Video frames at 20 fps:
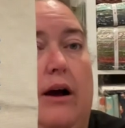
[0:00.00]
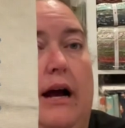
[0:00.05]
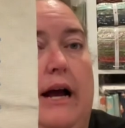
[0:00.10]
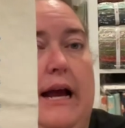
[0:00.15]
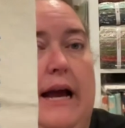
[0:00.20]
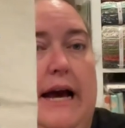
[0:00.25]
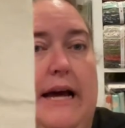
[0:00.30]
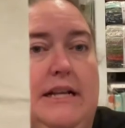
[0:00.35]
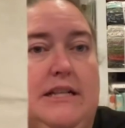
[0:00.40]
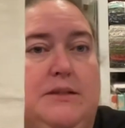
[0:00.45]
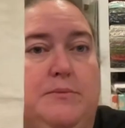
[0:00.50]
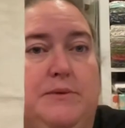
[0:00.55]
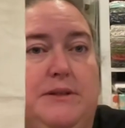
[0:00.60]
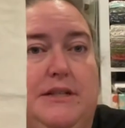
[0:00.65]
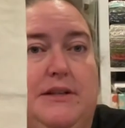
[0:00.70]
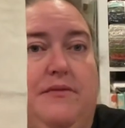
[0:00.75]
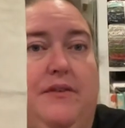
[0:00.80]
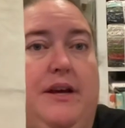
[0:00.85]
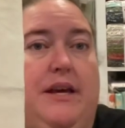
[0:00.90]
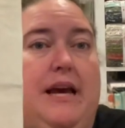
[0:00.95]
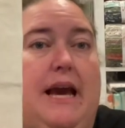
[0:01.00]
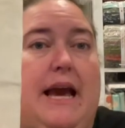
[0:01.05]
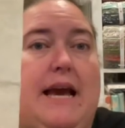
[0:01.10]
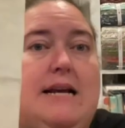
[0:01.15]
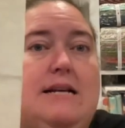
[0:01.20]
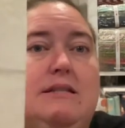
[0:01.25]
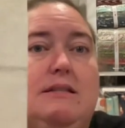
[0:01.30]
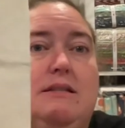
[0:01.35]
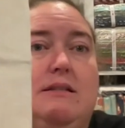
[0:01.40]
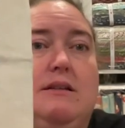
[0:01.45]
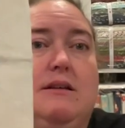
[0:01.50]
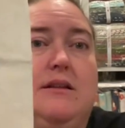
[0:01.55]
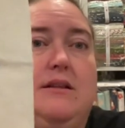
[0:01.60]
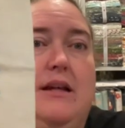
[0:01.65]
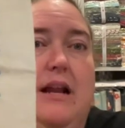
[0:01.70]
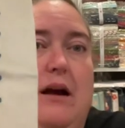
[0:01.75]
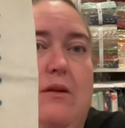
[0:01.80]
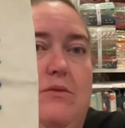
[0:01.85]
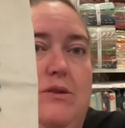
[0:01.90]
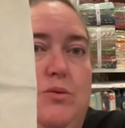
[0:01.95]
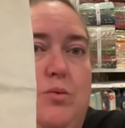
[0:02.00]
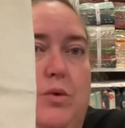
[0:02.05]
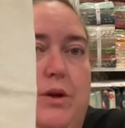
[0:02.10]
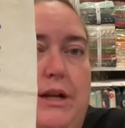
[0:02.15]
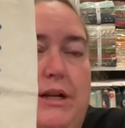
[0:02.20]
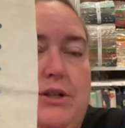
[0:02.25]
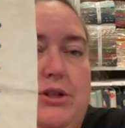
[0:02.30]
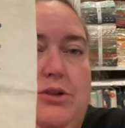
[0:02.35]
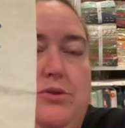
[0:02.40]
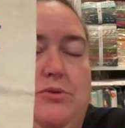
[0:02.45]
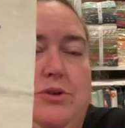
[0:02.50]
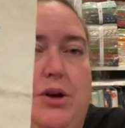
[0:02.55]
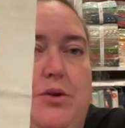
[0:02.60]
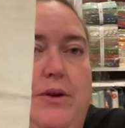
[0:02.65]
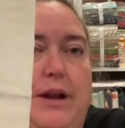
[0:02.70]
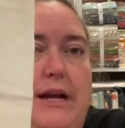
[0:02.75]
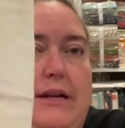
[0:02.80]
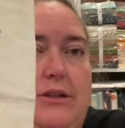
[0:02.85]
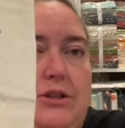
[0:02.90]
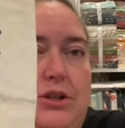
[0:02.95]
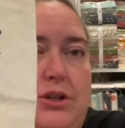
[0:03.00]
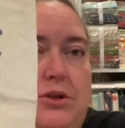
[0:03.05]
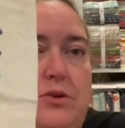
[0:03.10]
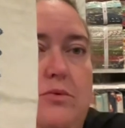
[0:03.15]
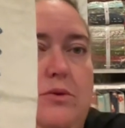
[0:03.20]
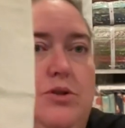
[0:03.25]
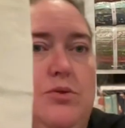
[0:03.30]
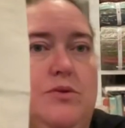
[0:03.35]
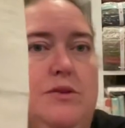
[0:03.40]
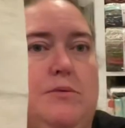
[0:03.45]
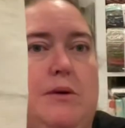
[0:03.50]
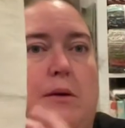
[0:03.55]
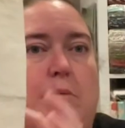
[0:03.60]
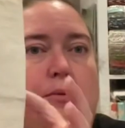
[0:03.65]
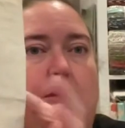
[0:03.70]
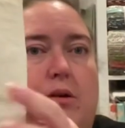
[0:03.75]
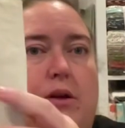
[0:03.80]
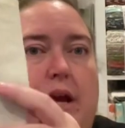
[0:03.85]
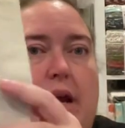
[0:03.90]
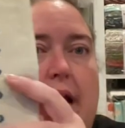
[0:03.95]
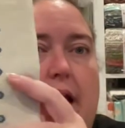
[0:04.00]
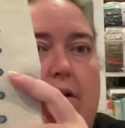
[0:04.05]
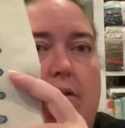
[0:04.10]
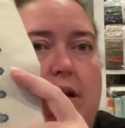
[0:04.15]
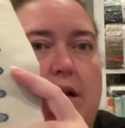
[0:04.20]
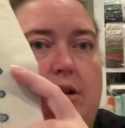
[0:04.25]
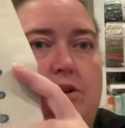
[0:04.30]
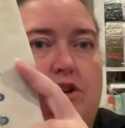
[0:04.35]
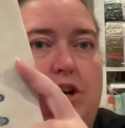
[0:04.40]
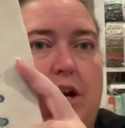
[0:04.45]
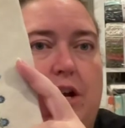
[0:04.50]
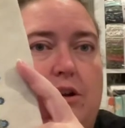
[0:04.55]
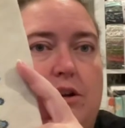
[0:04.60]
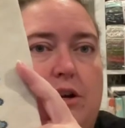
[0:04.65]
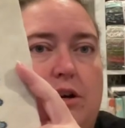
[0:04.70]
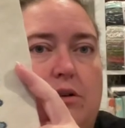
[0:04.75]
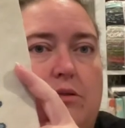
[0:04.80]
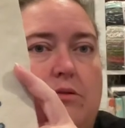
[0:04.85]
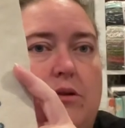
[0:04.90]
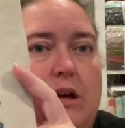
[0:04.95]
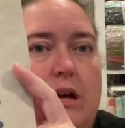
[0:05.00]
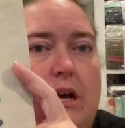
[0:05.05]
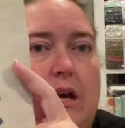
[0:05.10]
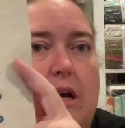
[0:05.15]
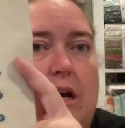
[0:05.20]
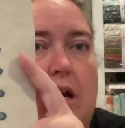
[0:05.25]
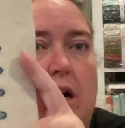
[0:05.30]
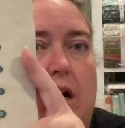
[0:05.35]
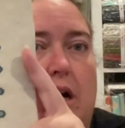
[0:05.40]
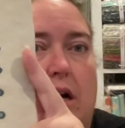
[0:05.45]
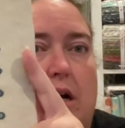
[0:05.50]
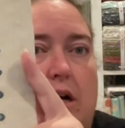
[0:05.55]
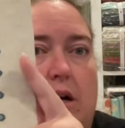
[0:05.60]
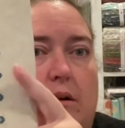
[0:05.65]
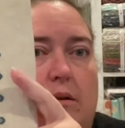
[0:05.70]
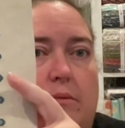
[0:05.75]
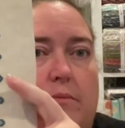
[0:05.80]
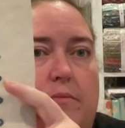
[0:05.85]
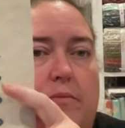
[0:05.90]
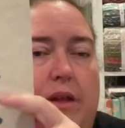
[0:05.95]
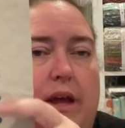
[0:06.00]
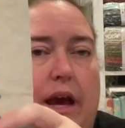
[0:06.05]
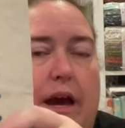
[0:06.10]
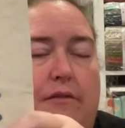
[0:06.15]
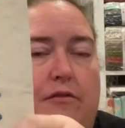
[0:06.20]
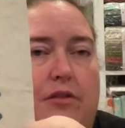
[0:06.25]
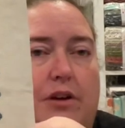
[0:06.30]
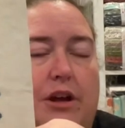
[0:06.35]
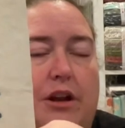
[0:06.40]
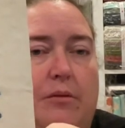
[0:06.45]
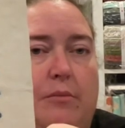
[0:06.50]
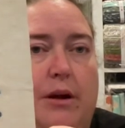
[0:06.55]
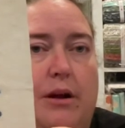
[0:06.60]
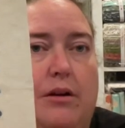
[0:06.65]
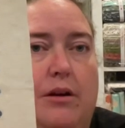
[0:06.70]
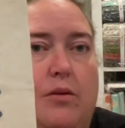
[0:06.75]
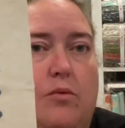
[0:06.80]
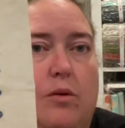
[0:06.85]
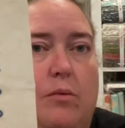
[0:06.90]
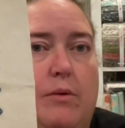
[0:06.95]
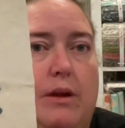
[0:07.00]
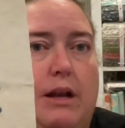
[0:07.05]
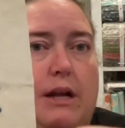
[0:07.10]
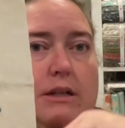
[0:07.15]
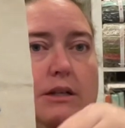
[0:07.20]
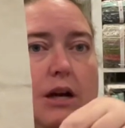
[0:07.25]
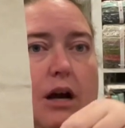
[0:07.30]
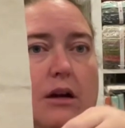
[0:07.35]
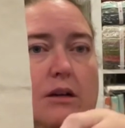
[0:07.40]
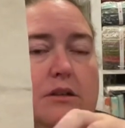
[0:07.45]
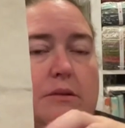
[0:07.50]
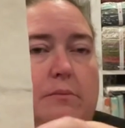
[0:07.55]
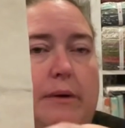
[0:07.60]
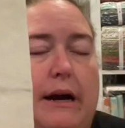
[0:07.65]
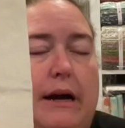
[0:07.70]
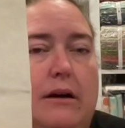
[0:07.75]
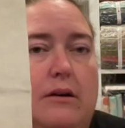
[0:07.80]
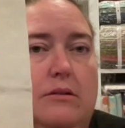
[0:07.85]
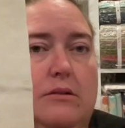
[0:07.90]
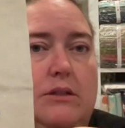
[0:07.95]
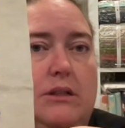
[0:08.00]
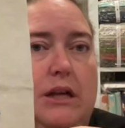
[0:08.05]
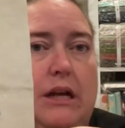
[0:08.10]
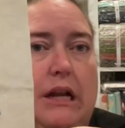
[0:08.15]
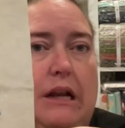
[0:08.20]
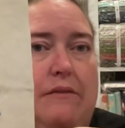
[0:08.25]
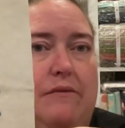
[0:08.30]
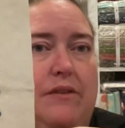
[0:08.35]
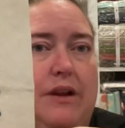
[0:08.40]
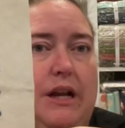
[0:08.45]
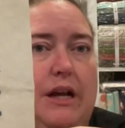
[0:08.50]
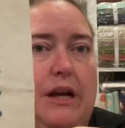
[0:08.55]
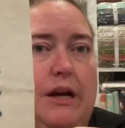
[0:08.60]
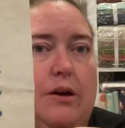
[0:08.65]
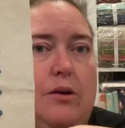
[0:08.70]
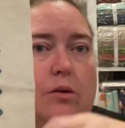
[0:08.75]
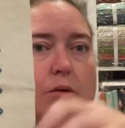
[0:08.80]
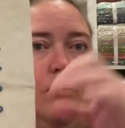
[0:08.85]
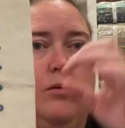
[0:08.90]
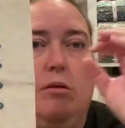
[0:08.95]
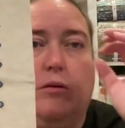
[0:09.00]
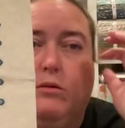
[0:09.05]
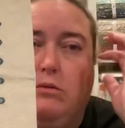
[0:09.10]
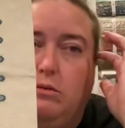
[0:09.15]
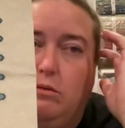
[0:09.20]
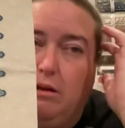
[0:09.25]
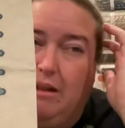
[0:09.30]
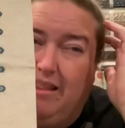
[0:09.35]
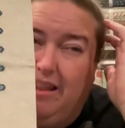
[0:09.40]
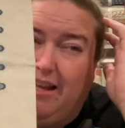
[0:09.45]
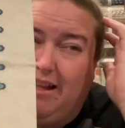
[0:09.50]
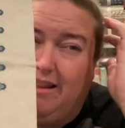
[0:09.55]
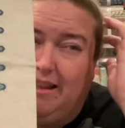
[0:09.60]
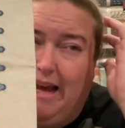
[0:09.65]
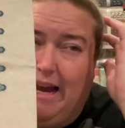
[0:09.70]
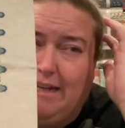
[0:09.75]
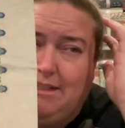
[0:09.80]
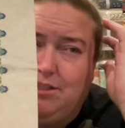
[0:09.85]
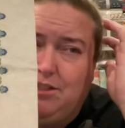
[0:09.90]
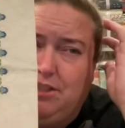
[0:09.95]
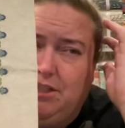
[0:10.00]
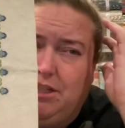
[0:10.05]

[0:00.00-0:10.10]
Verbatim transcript: I had a specific case that I was wanting to donate to, which was my Maury County Jane Doe, the African-American woman I talked about in a video, I think last